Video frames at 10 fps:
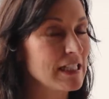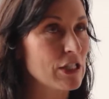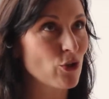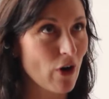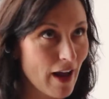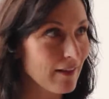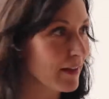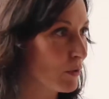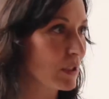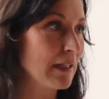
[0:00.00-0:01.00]
is
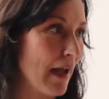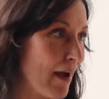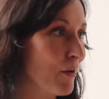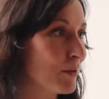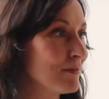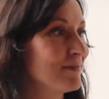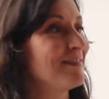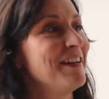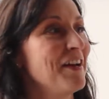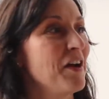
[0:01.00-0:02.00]
trilingual now,
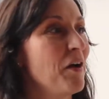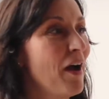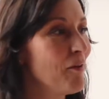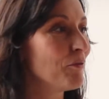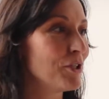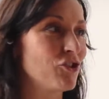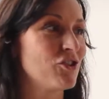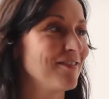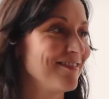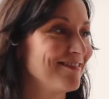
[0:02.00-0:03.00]

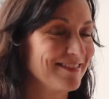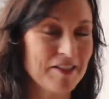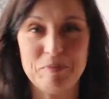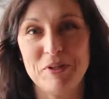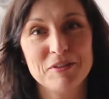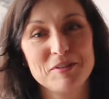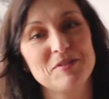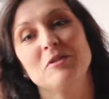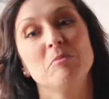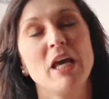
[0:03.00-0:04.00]
which
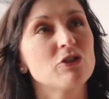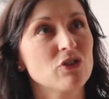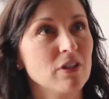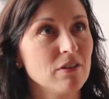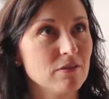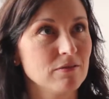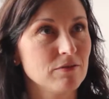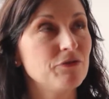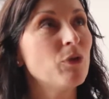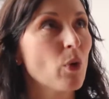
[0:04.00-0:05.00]
appeals to me. Actually,
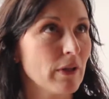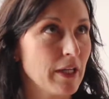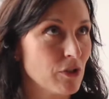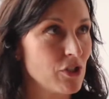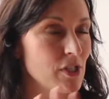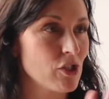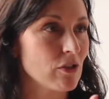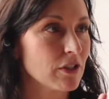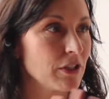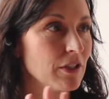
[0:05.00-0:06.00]
4 languages. She's
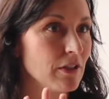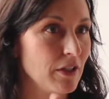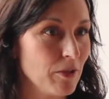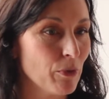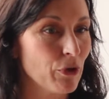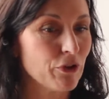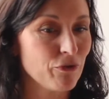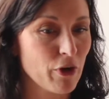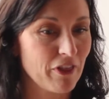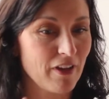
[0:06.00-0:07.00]
learning Hebrew, her
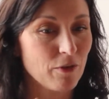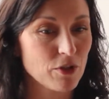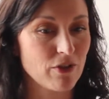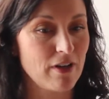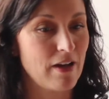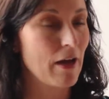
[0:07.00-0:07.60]
4th language right